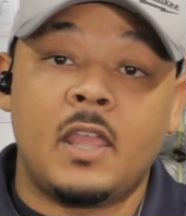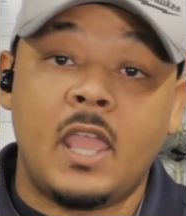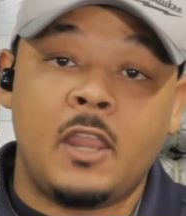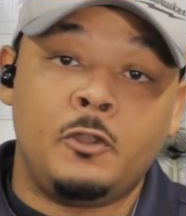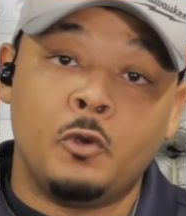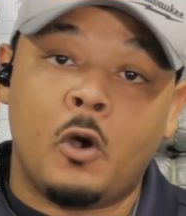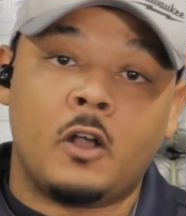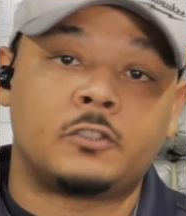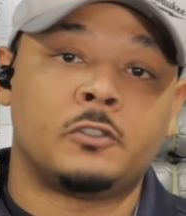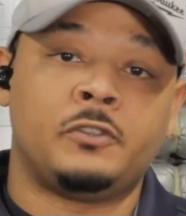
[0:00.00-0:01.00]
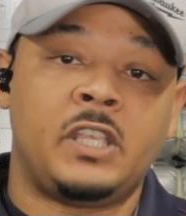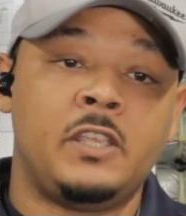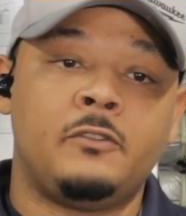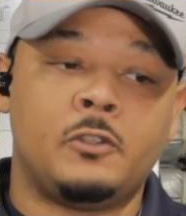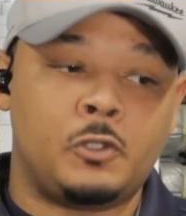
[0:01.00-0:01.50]
And you also
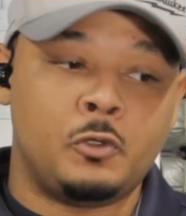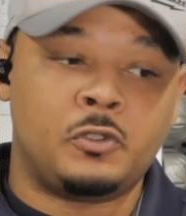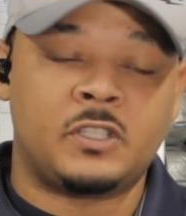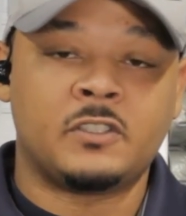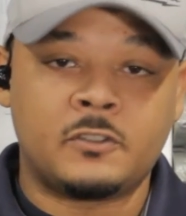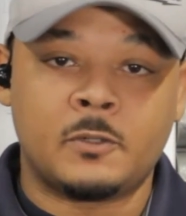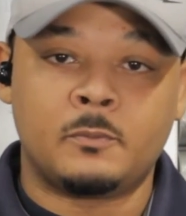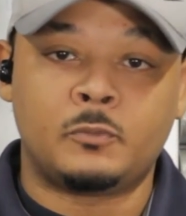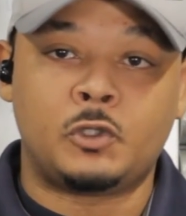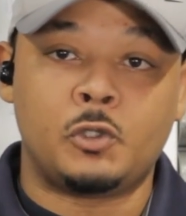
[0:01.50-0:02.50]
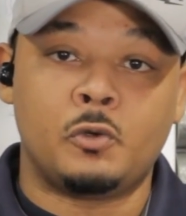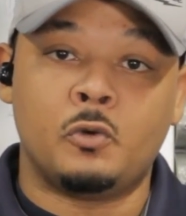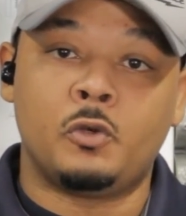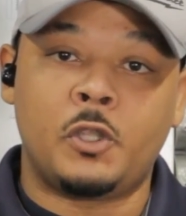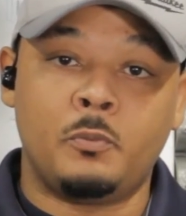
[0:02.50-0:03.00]
need the two systems
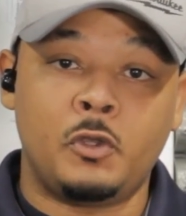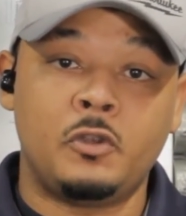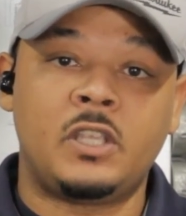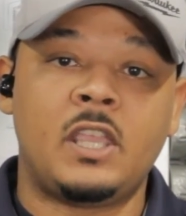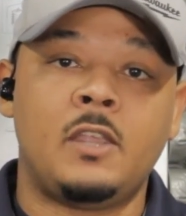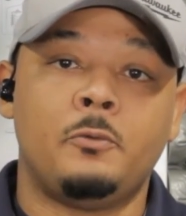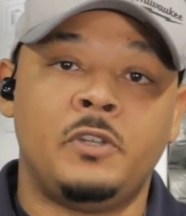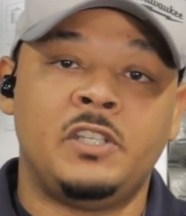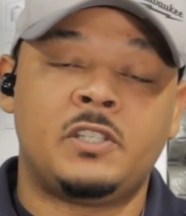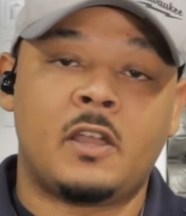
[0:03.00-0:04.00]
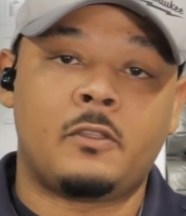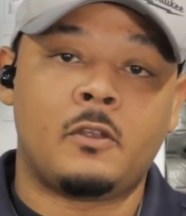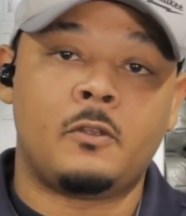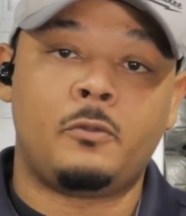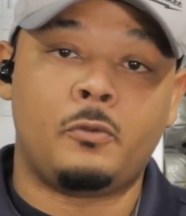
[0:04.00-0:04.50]
to communicate with each
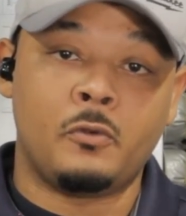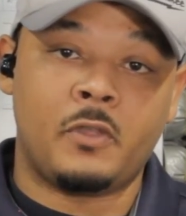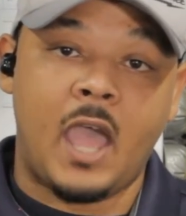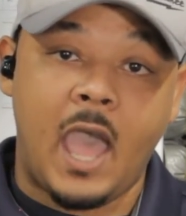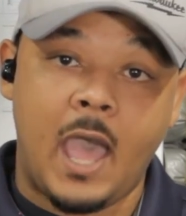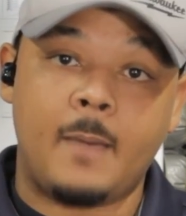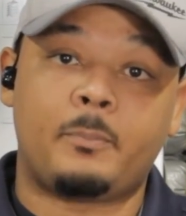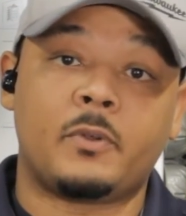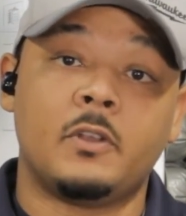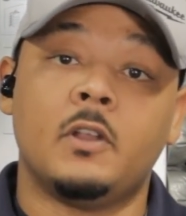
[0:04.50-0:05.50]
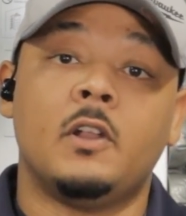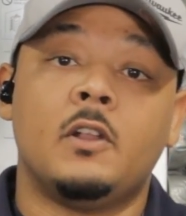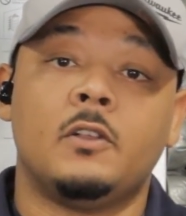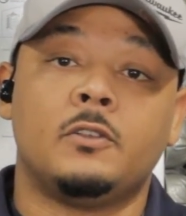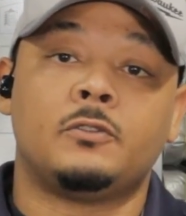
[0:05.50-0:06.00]
other through the app
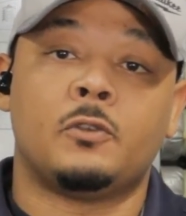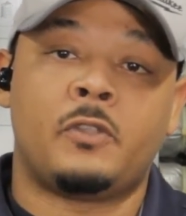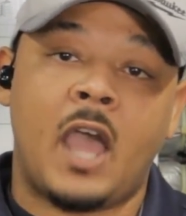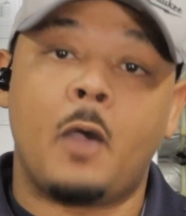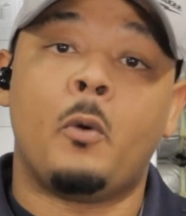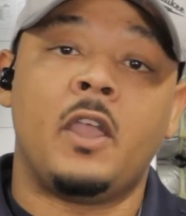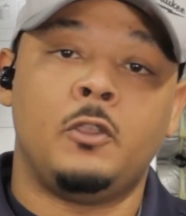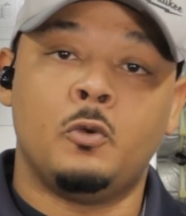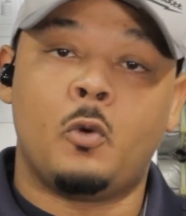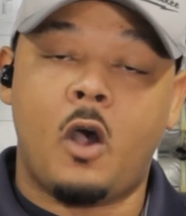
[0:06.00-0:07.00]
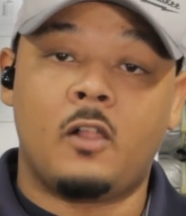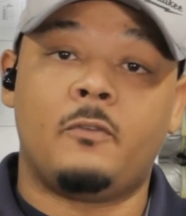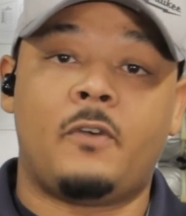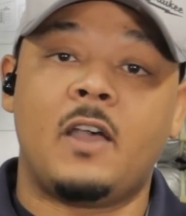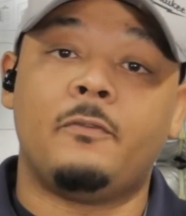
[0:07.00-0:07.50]
so that way you
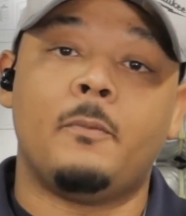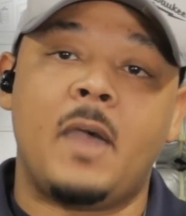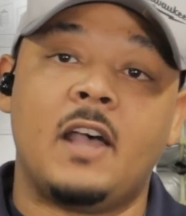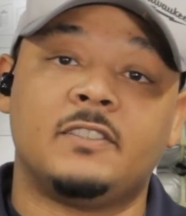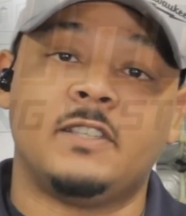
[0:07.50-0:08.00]
qualify for Mass